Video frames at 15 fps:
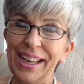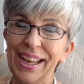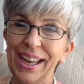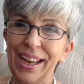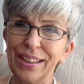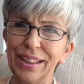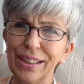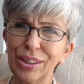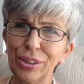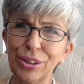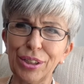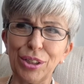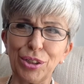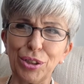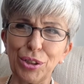and I got
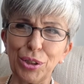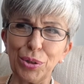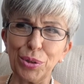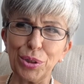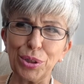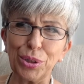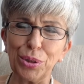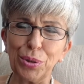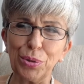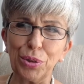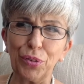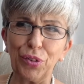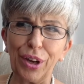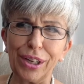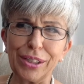introduced to the
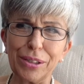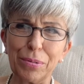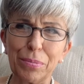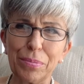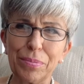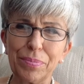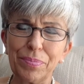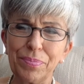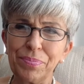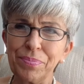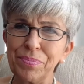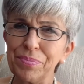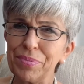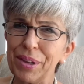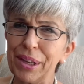fact that
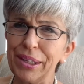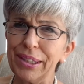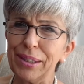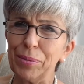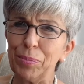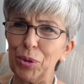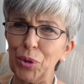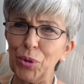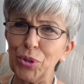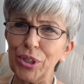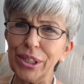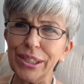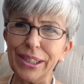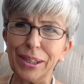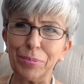
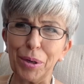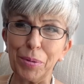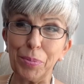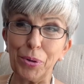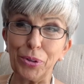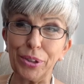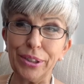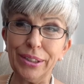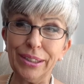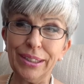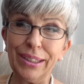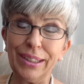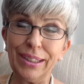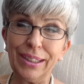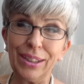music and my body
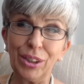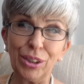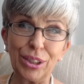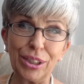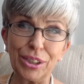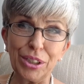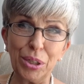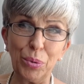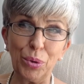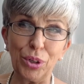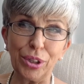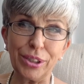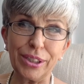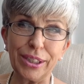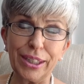could actually
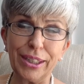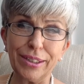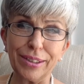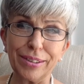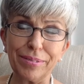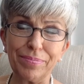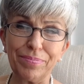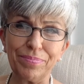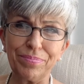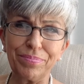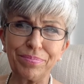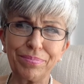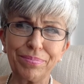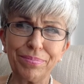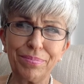work together.
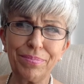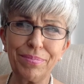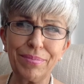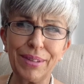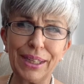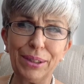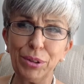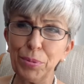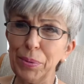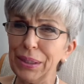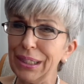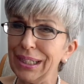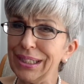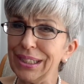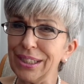It was a bit
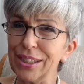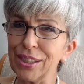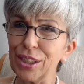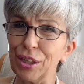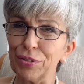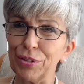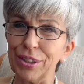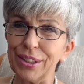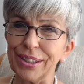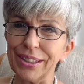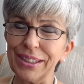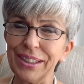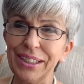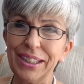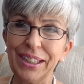like the discovery that
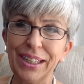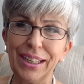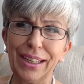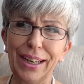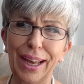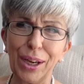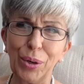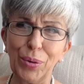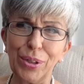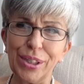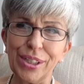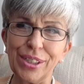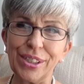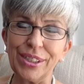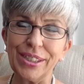
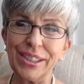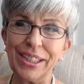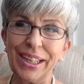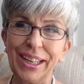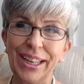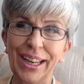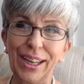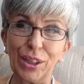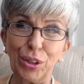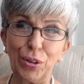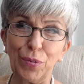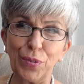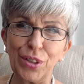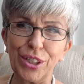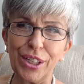language and
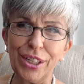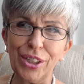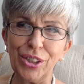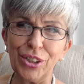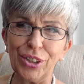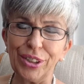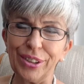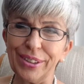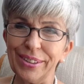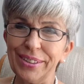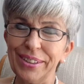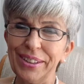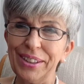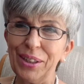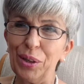conversation
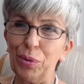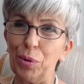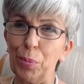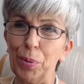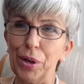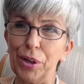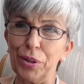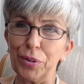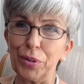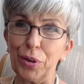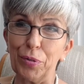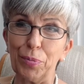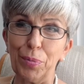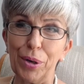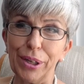were part
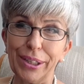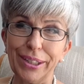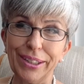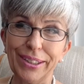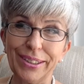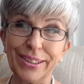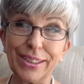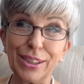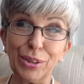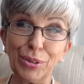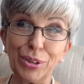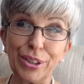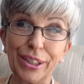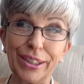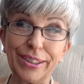of my skill
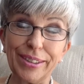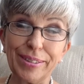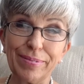set.